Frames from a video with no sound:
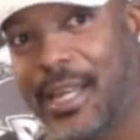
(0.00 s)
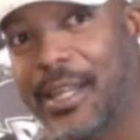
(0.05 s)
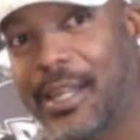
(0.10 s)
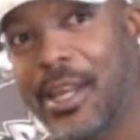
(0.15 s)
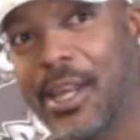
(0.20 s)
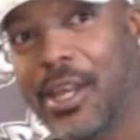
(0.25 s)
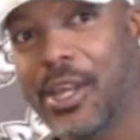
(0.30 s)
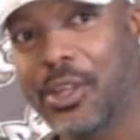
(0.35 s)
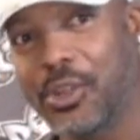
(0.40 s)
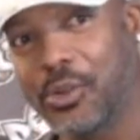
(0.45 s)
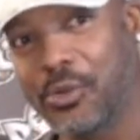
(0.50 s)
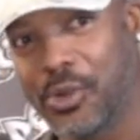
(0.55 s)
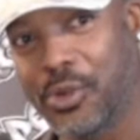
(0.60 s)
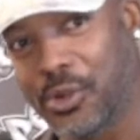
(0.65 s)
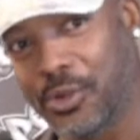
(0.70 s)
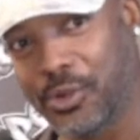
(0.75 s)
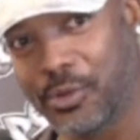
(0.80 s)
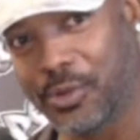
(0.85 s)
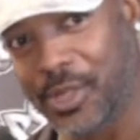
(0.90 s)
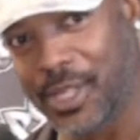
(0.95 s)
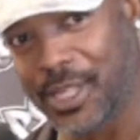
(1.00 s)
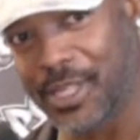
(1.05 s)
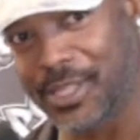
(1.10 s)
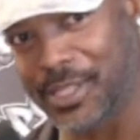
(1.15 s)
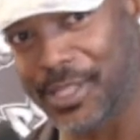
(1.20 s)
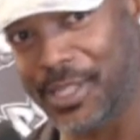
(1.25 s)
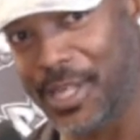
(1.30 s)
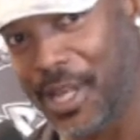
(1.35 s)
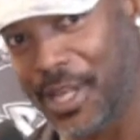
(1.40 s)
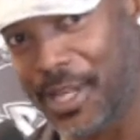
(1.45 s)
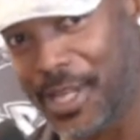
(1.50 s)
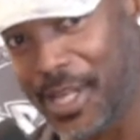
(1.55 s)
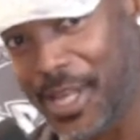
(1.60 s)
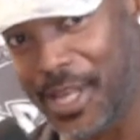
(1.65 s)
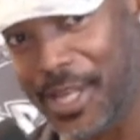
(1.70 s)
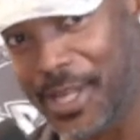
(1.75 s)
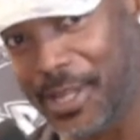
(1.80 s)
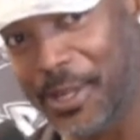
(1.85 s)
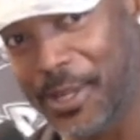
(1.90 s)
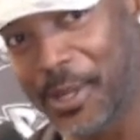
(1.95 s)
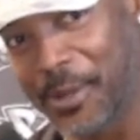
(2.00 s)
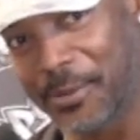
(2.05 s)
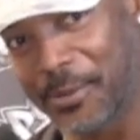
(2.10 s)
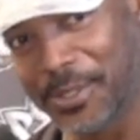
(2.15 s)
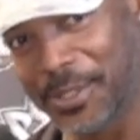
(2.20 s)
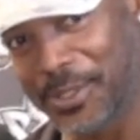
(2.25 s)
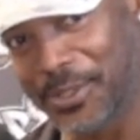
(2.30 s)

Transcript: like, you know, you niggas in L.A. was